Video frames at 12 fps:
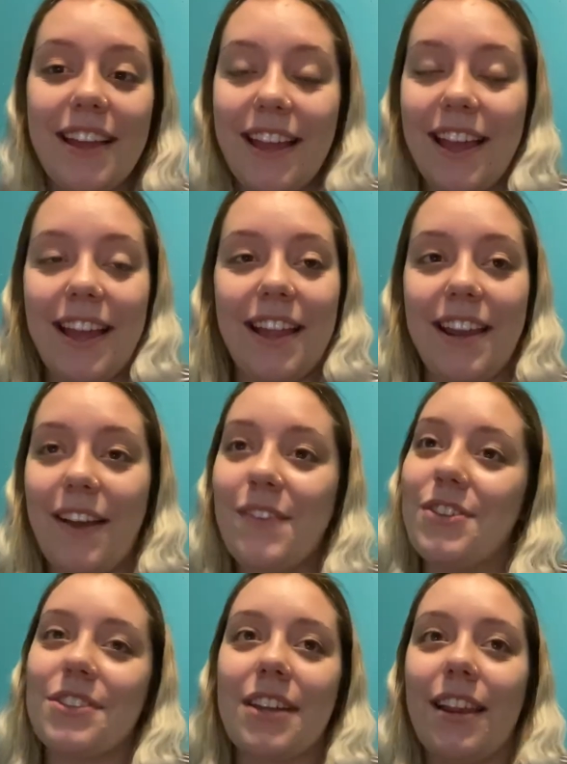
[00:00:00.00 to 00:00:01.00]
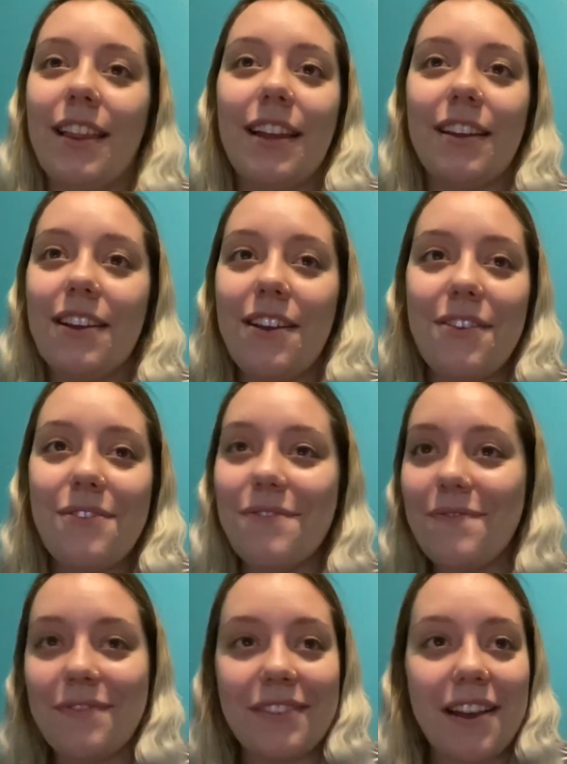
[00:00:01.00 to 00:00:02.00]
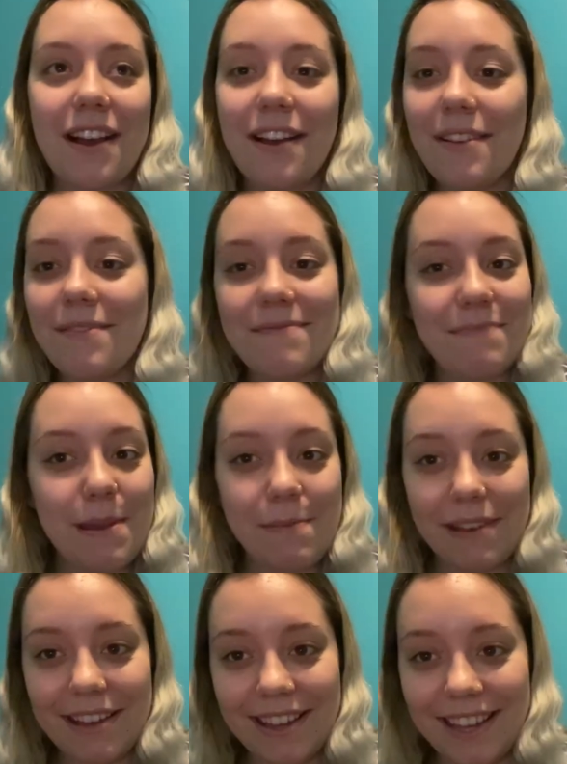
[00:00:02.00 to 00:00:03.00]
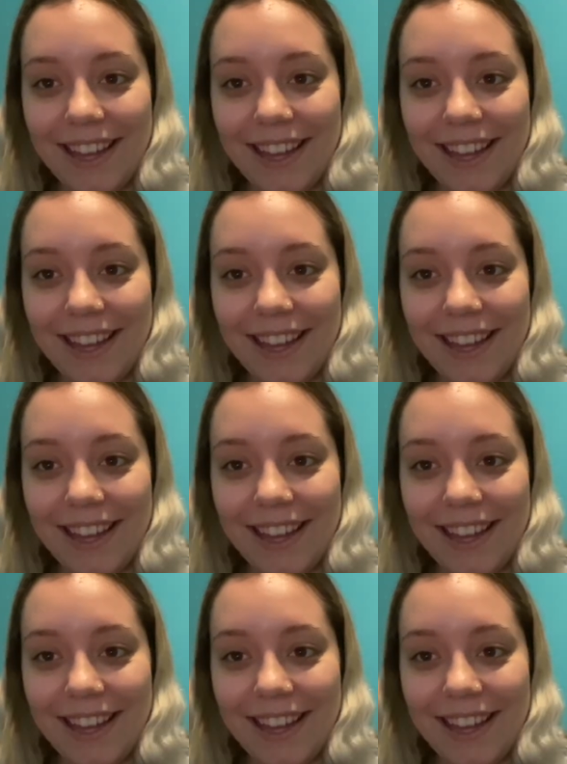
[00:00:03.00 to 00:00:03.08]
And I was just kind of like, no, not Pippa.